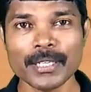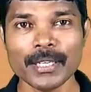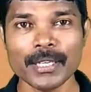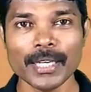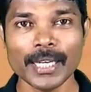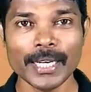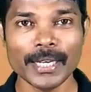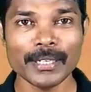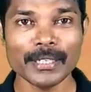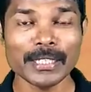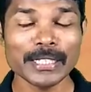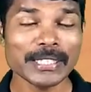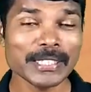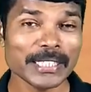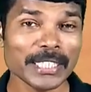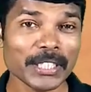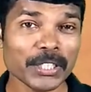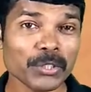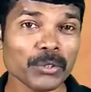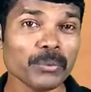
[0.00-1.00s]
and
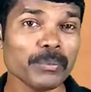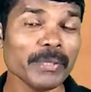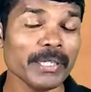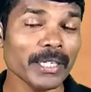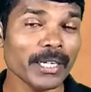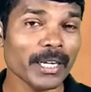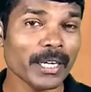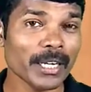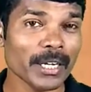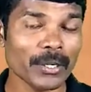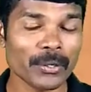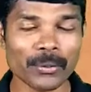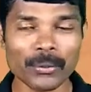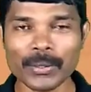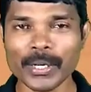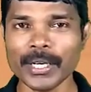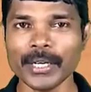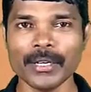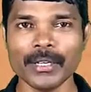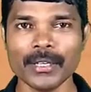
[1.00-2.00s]
said to be
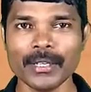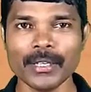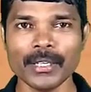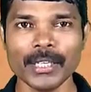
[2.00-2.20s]
corroded.